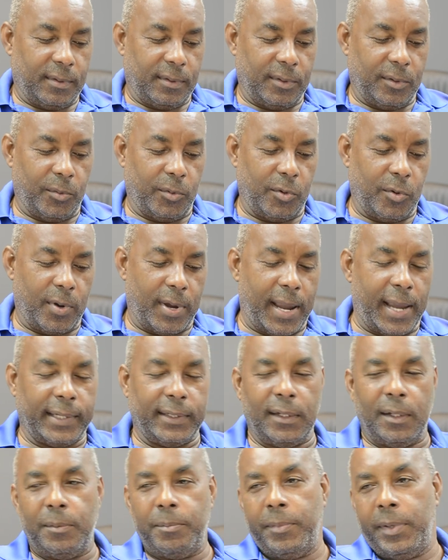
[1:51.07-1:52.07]
there were no
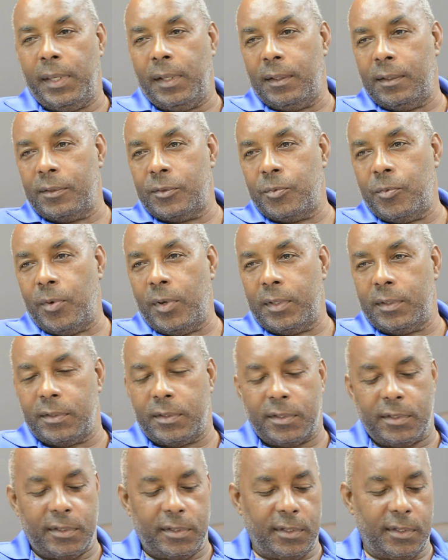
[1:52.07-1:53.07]
adult males
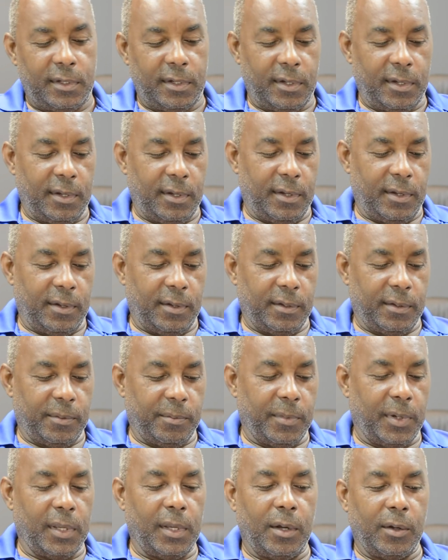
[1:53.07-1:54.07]
once
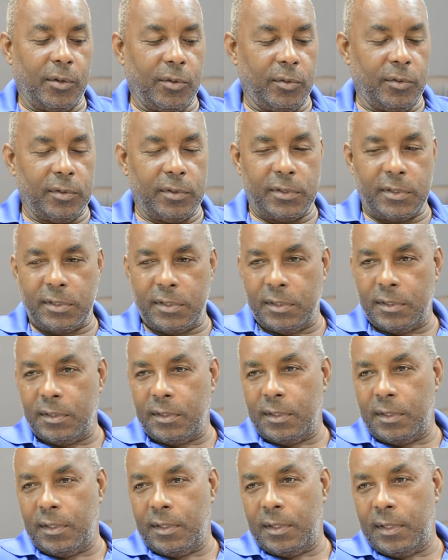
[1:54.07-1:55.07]
my uncles
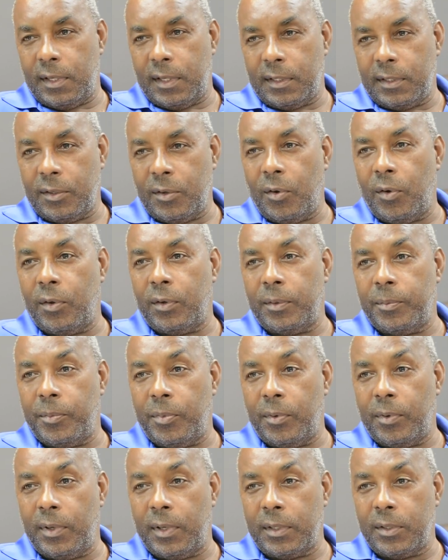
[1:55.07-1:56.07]
had gone
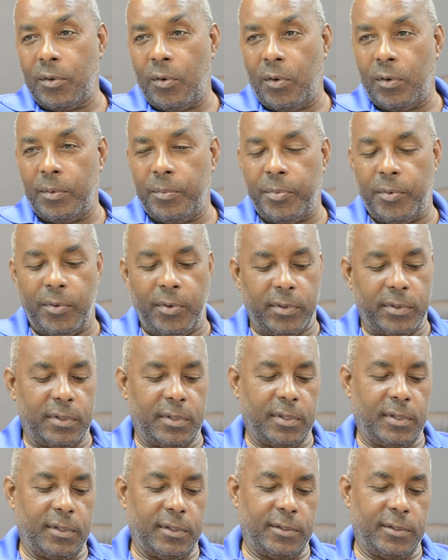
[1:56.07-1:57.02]
abro- had gone abroad.